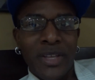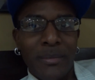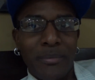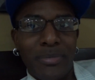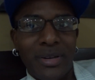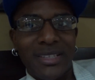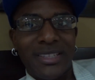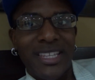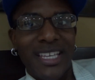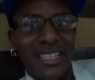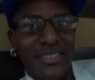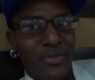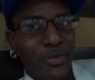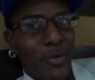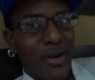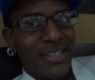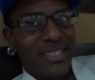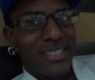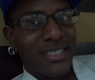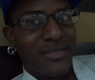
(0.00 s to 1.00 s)
But thanks for
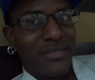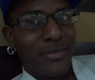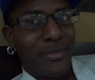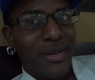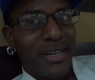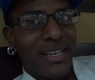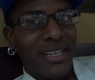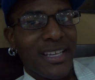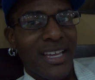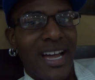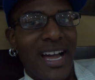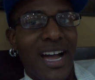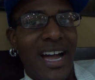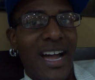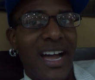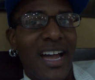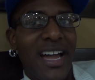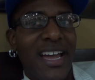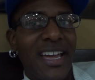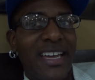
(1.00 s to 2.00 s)
watching, everybody.
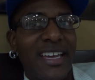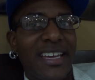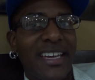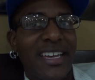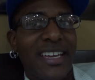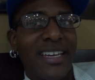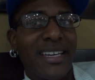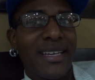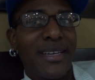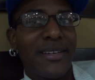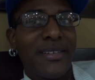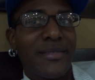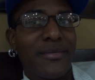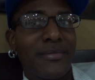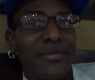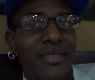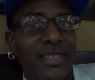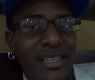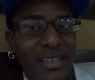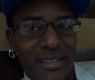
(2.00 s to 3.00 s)
I
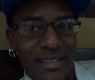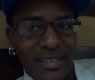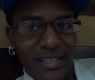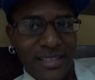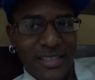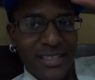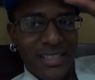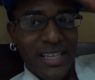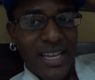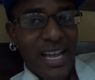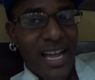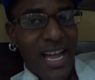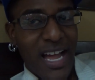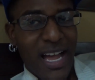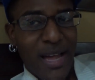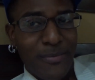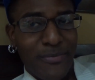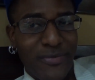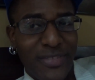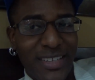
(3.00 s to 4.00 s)
am Darius.
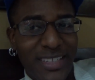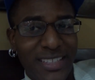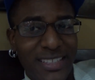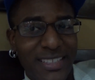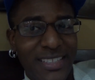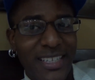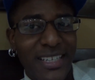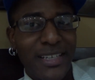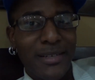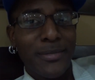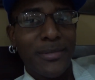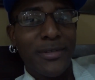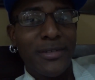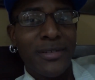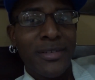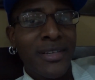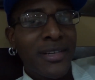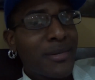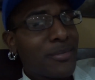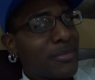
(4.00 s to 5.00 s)
I'm feeling
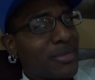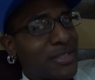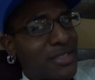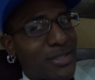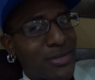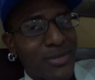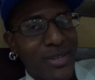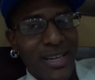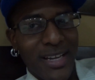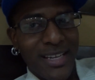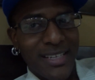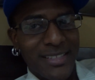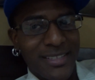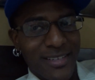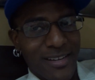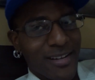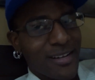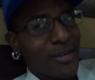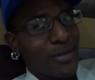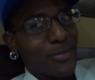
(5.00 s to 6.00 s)
terrible, but you guys
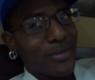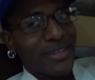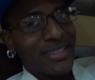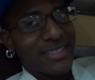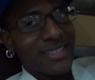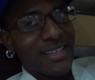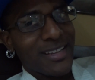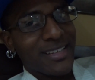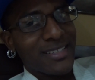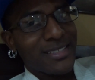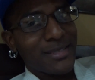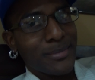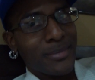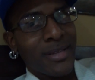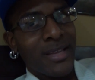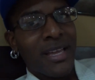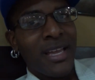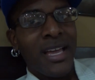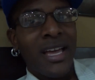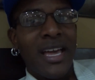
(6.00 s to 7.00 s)
are always
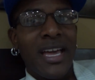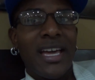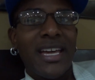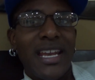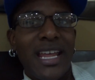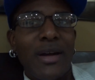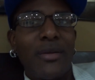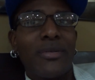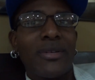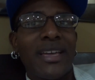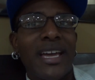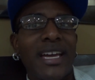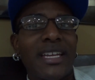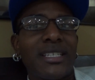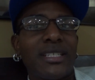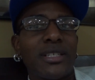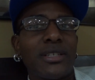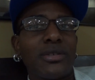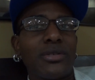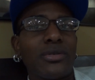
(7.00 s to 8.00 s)
awesome. And I will
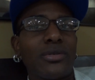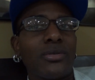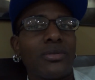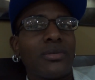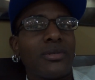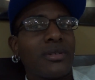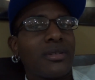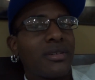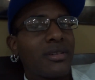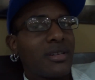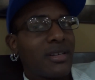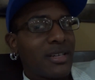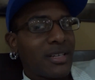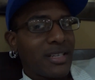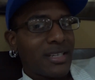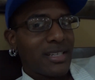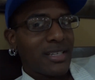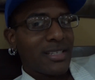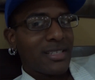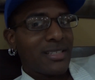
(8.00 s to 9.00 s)
catch you
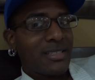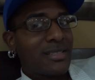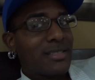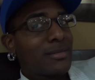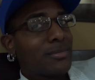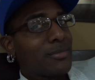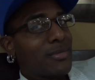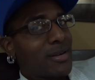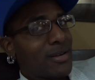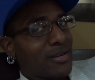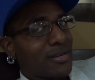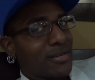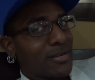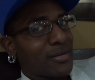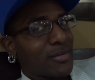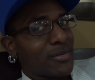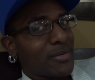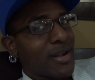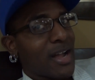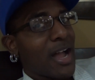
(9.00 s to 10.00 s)
again
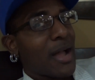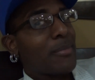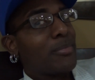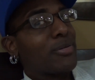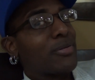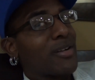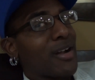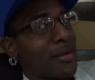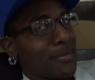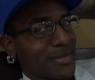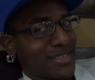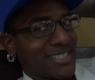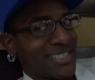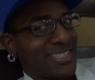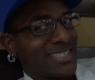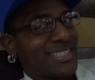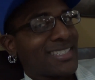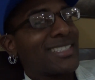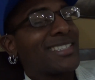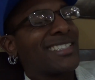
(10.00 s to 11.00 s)
tomorrow. I
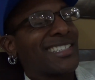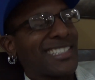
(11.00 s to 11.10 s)
promise.